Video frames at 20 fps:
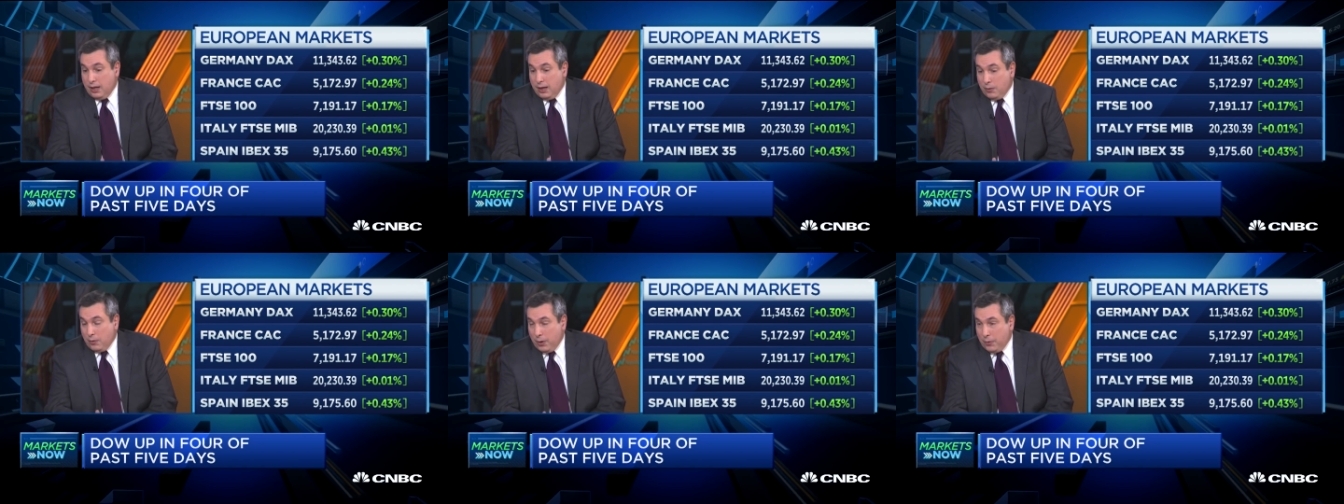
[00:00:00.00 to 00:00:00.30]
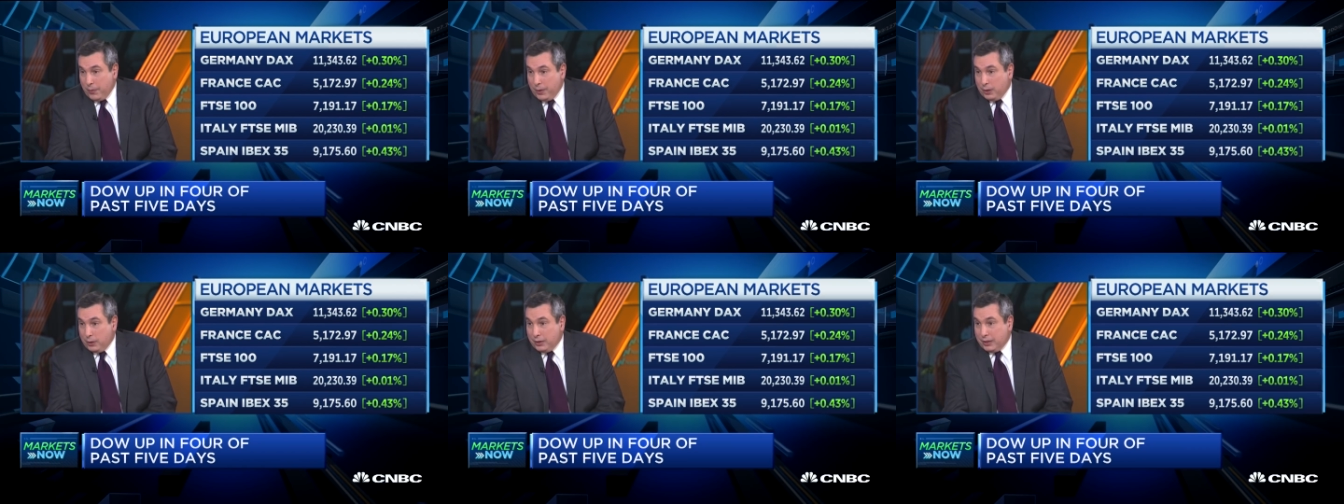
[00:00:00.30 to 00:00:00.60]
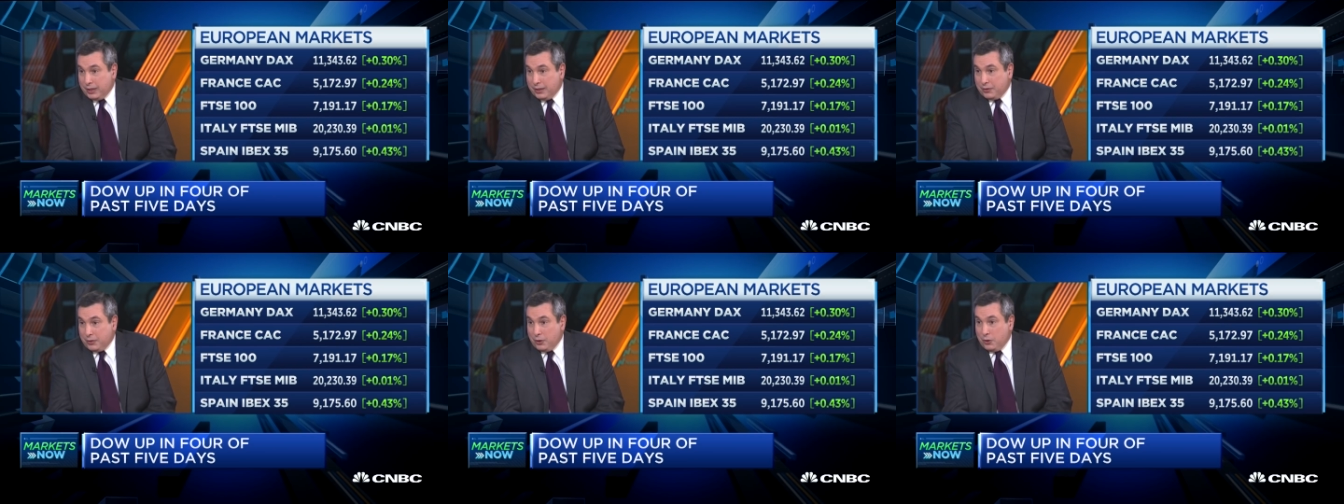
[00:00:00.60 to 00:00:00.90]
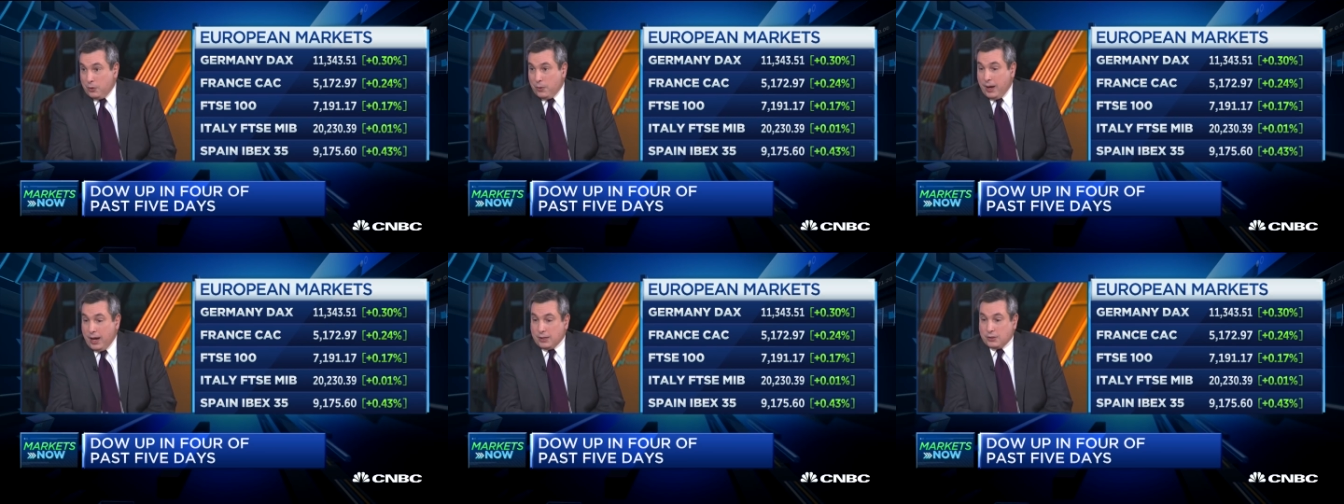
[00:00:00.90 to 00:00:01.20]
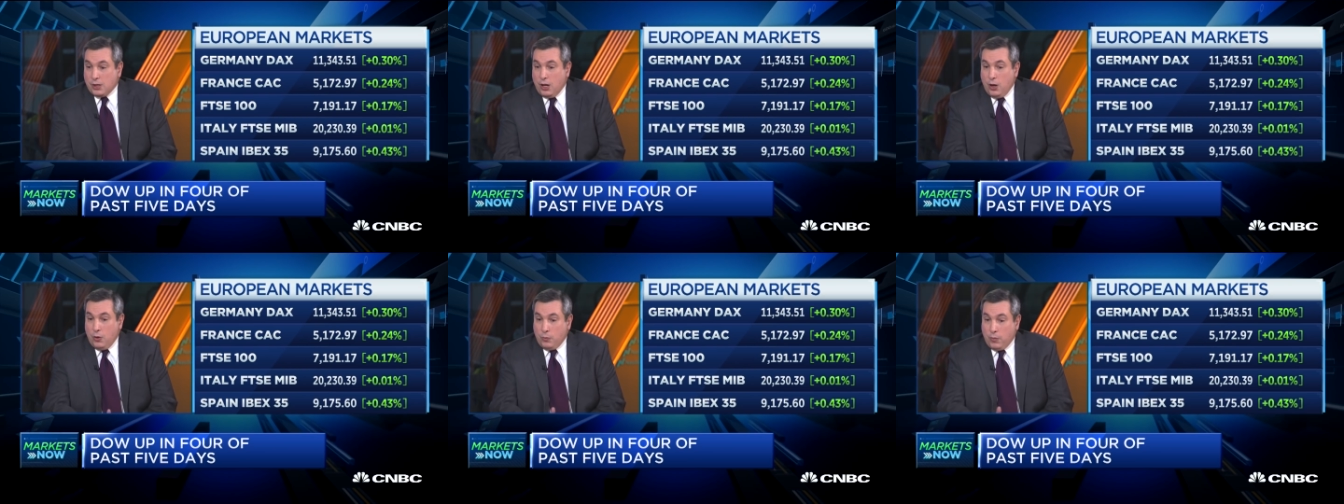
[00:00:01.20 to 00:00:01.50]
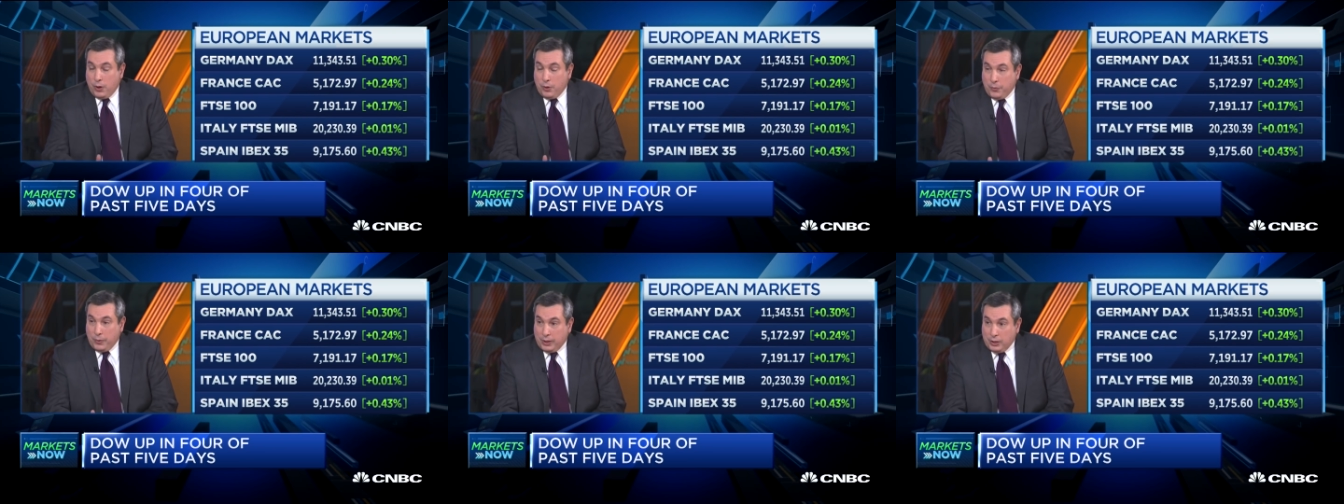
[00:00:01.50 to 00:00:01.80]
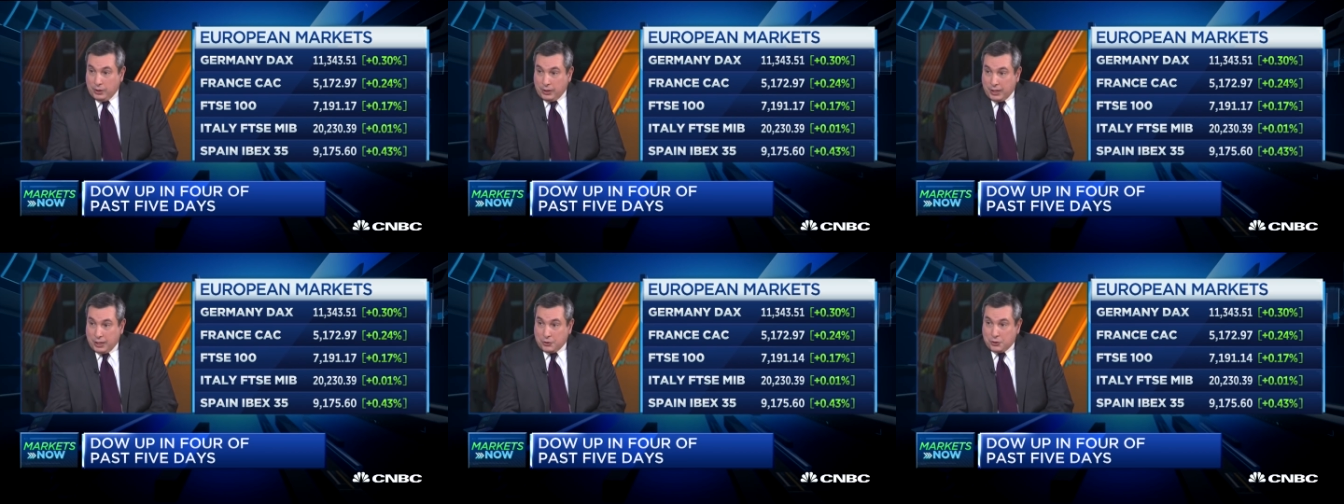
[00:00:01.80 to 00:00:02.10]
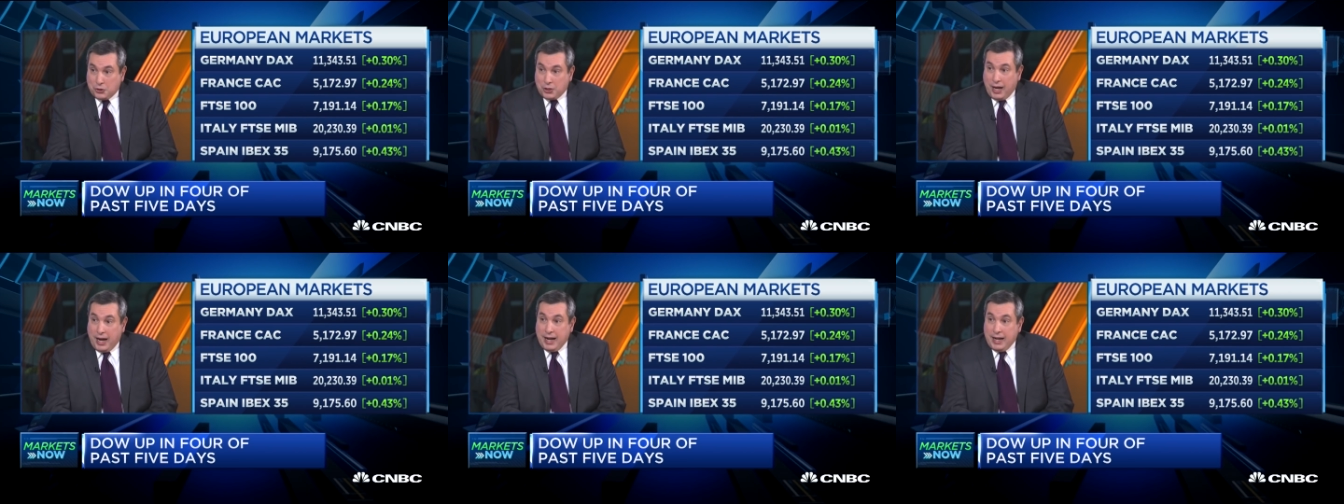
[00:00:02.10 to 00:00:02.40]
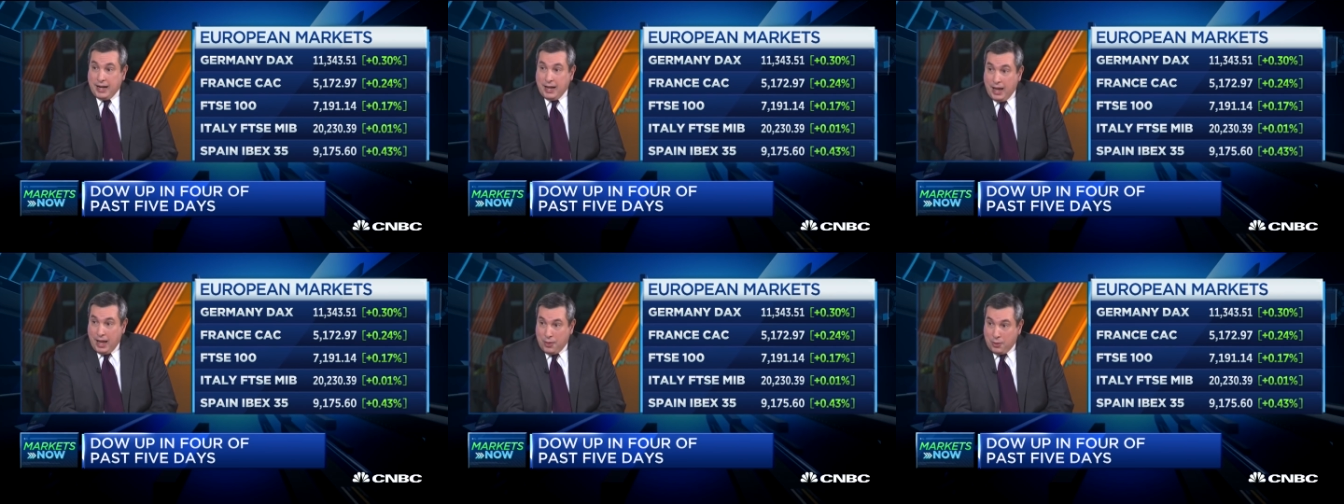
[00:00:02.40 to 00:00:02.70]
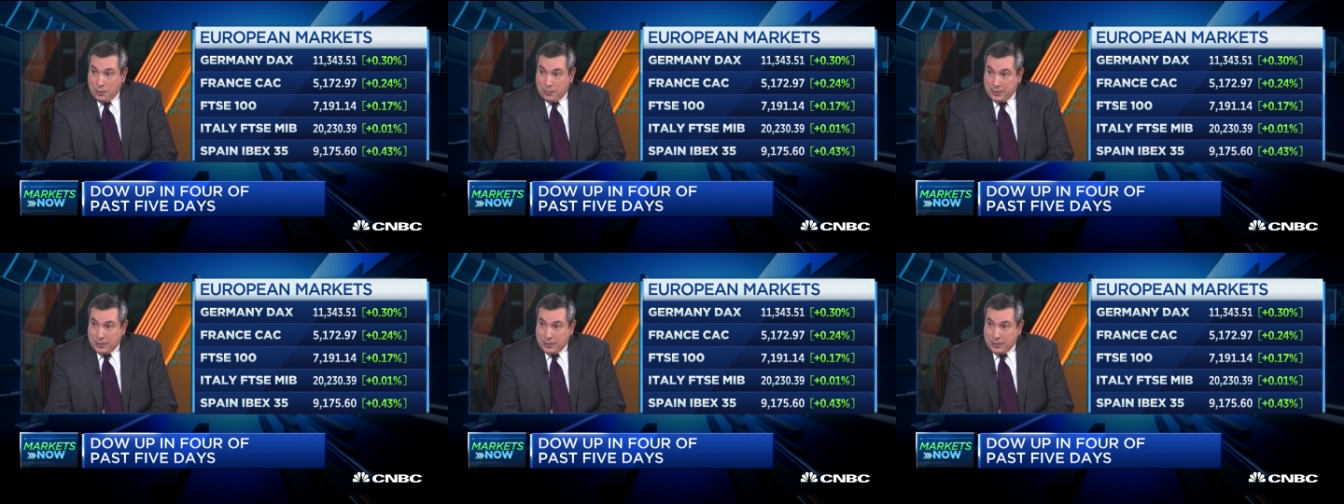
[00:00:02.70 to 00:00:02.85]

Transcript: when we look at the U.S., when we look at China and the